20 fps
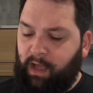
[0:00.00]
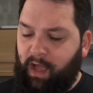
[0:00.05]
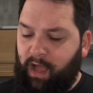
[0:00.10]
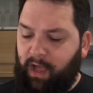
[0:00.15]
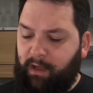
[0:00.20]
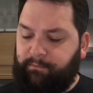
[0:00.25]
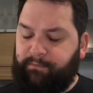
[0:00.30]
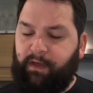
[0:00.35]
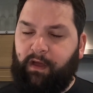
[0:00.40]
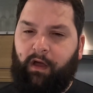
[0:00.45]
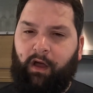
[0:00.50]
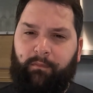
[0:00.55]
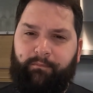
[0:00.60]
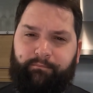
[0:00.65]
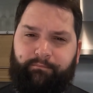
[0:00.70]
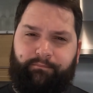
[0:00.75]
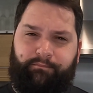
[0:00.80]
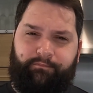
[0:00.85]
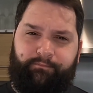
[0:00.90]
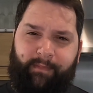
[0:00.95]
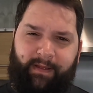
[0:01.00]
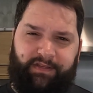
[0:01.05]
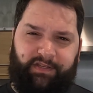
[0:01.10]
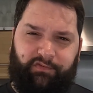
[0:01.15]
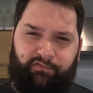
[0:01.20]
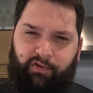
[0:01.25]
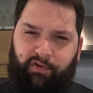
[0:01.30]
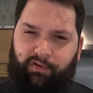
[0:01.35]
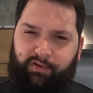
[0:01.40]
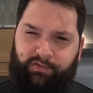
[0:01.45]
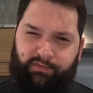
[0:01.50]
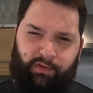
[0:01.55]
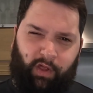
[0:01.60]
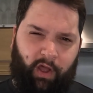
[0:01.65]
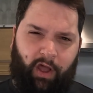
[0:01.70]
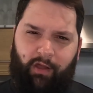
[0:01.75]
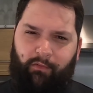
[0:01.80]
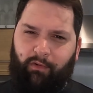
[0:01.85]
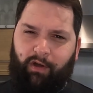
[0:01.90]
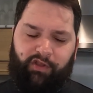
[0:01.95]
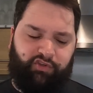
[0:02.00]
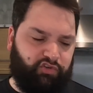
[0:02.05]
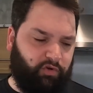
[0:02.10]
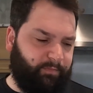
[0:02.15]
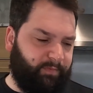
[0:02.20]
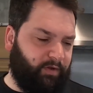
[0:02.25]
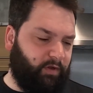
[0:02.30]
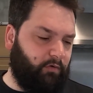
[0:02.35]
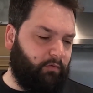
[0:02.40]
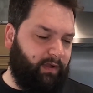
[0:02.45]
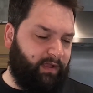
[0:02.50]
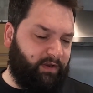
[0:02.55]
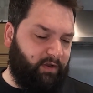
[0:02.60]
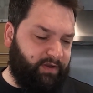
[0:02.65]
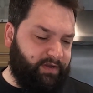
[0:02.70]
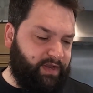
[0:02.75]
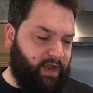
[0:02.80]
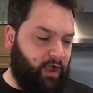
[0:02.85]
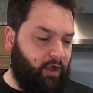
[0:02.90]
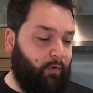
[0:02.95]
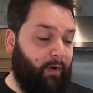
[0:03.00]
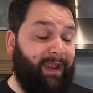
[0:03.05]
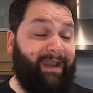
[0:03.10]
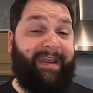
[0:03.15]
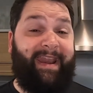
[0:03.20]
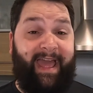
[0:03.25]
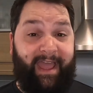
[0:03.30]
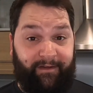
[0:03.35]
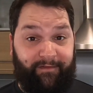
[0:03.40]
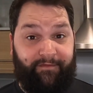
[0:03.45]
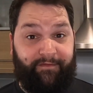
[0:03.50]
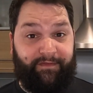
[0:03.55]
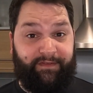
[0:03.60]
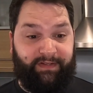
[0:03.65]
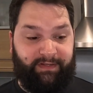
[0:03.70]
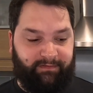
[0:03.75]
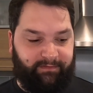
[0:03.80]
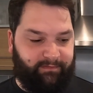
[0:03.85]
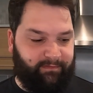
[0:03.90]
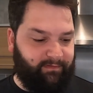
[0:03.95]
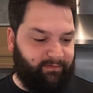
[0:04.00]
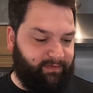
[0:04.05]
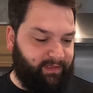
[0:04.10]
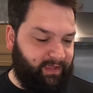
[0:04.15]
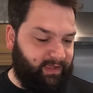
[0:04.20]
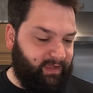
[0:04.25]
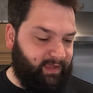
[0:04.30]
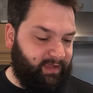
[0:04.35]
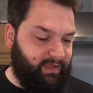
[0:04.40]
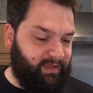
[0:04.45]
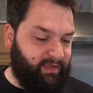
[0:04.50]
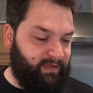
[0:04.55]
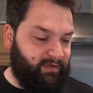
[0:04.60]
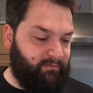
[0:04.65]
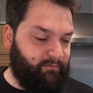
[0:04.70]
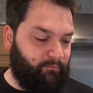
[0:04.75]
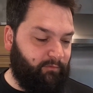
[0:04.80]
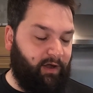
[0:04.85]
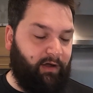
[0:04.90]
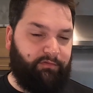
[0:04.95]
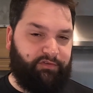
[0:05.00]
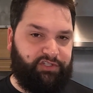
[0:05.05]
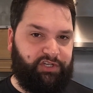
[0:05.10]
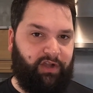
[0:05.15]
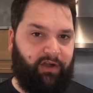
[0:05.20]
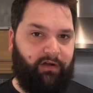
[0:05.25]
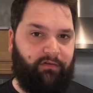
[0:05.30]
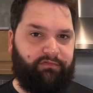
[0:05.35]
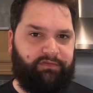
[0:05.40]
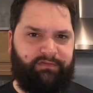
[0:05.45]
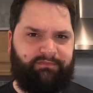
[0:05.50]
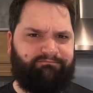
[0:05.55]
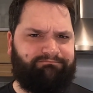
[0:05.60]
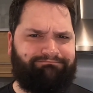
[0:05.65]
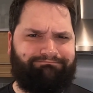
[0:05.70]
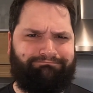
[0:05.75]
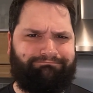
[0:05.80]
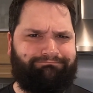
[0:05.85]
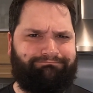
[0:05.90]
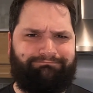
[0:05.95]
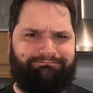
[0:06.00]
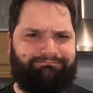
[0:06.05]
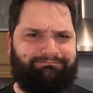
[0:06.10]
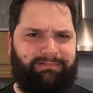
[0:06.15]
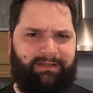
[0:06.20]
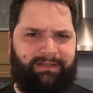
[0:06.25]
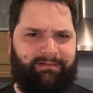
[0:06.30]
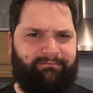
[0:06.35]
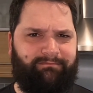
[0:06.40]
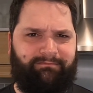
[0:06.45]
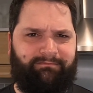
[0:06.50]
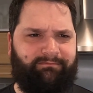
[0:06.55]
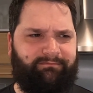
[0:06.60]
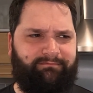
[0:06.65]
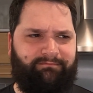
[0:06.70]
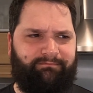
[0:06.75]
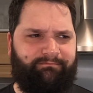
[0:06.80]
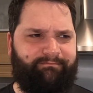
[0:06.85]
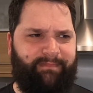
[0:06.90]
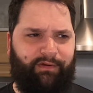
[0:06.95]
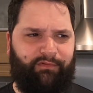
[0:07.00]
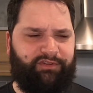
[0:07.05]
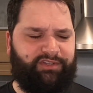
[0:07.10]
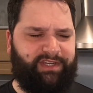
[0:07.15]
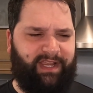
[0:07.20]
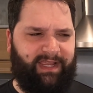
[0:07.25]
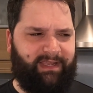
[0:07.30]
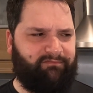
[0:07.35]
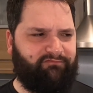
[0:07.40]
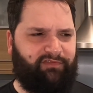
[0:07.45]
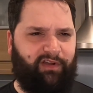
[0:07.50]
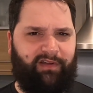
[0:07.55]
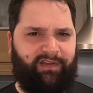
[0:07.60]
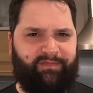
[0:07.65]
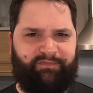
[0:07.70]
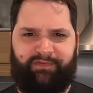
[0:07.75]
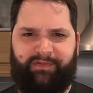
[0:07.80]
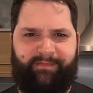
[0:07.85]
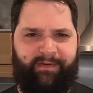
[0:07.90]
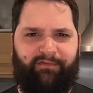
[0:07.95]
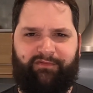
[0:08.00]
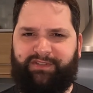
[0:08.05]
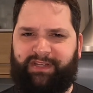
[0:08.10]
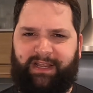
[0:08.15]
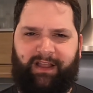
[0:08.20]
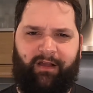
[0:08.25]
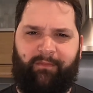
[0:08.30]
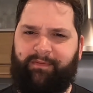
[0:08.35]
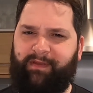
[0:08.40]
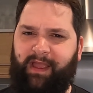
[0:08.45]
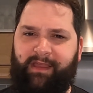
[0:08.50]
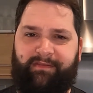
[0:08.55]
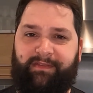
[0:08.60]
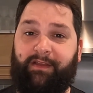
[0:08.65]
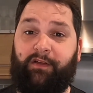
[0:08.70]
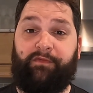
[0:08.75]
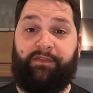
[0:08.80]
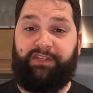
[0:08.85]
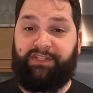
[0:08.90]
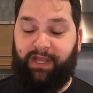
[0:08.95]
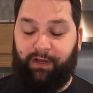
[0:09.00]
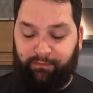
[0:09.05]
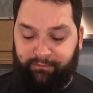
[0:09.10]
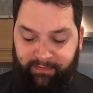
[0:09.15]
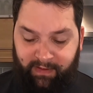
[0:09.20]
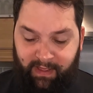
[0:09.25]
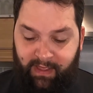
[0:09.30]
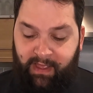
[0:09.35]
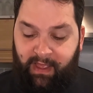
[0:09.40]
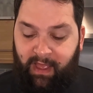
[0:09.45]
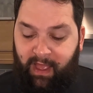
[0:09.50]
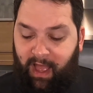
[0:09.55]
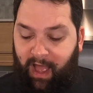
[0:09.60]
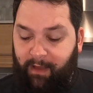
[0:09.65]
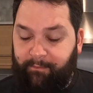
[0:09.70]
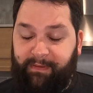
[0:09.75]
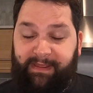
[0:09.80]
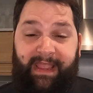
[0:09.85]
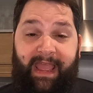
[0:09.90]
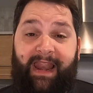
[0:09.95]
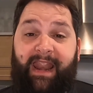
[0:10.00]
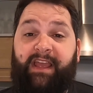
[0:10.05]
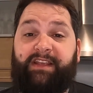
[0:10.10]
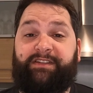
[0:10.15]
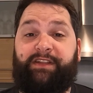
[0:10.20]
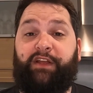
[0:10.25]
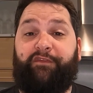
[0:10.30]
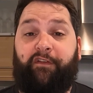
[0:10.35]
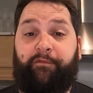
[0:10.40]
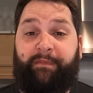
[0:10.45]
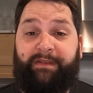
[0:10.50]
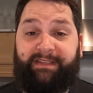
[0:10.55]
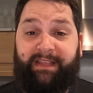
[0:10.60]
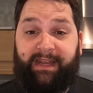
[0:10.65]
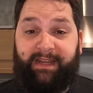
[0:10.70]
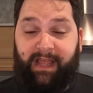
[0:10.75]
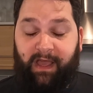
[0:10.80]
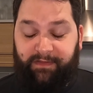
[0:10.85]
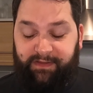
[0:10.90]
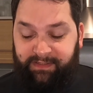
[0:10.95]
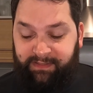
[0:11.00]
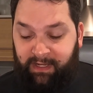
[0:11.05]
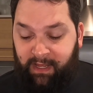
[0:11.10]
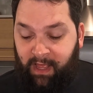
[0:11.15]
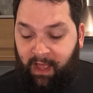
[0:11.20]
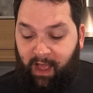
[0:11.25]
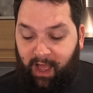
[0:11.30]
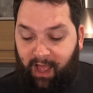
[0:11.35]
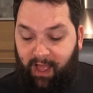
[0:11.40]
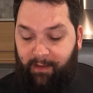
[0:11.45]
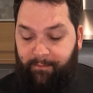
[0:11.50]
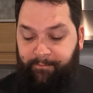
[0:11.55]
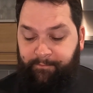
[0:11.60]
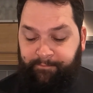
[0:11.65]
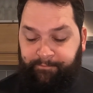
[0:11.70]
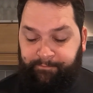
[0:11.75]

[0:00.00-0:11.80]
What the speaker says: the Magic Rock High Wire Tropical, and I know I left the Wild Child milkshake, raspberry milkshake IPA thing on the shelf. But yeah, let us know if I've missed any others. I